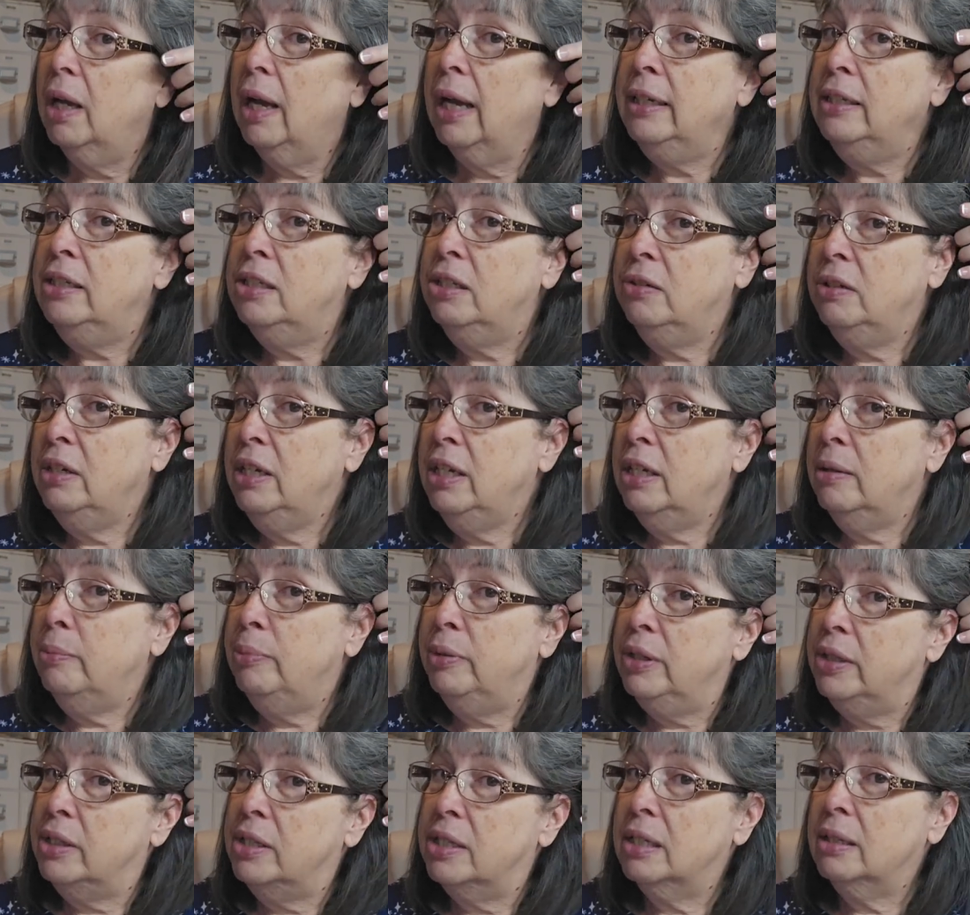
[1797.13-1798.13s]
I do need to
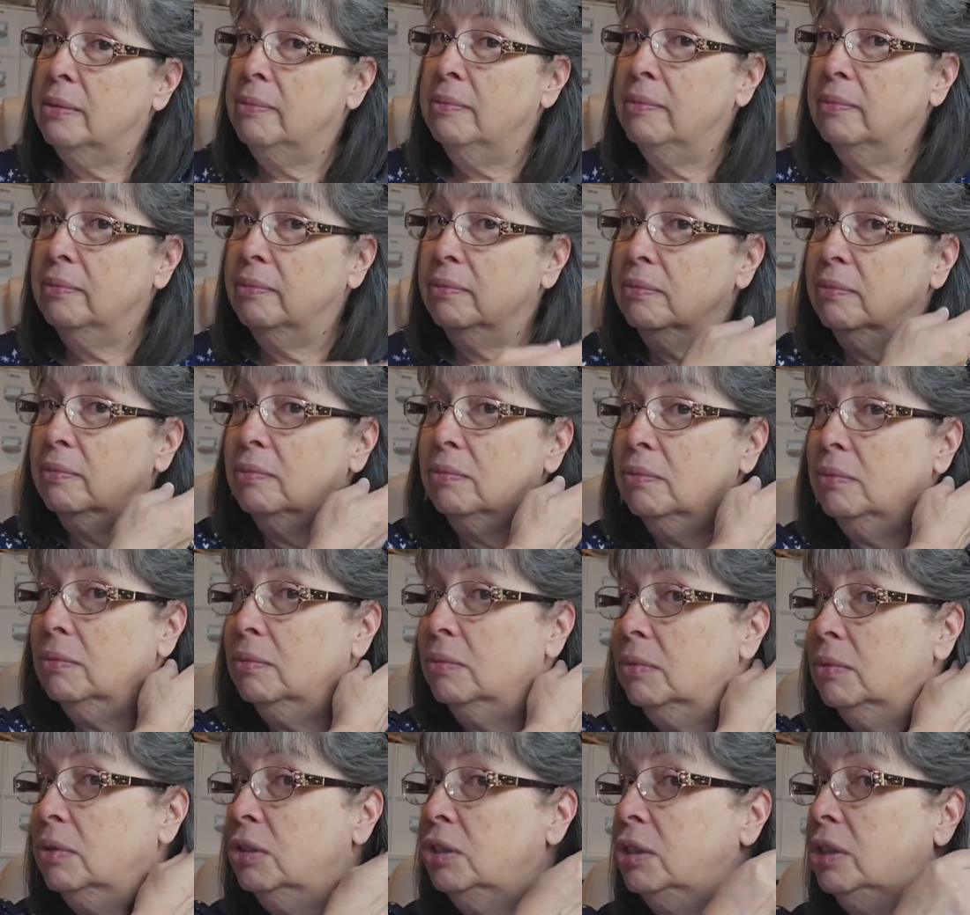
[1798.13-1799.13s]
put some,
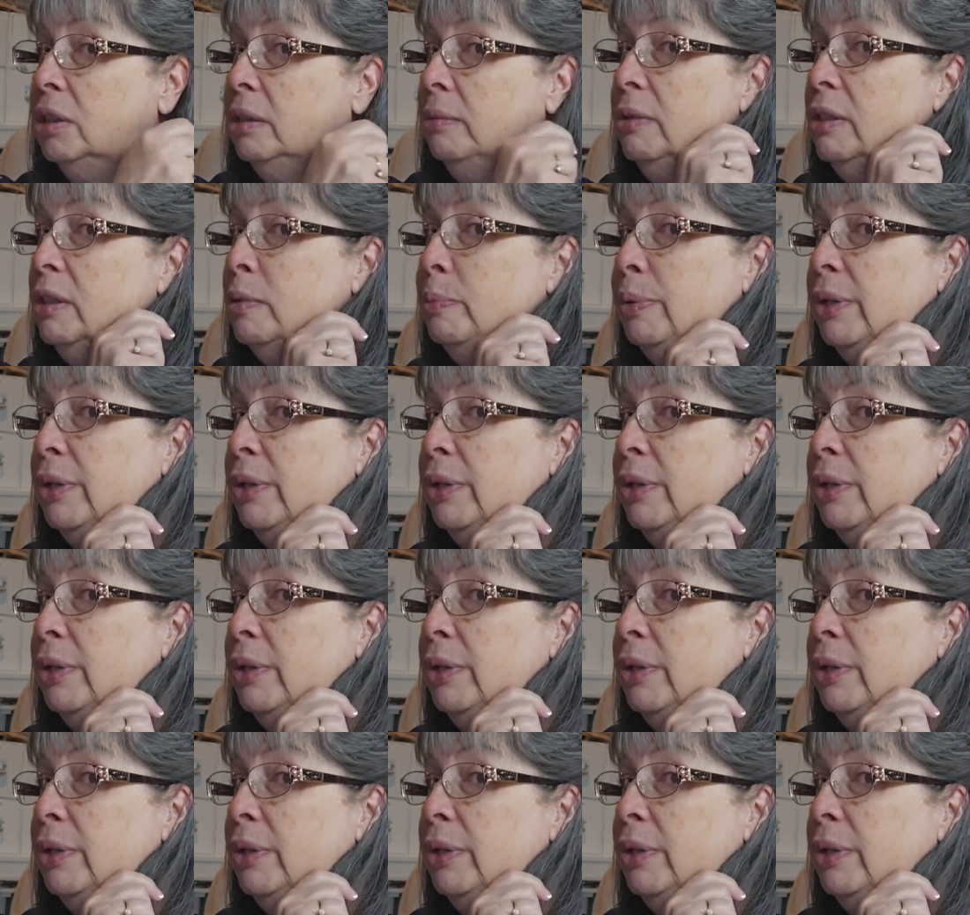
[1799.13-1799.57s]
she was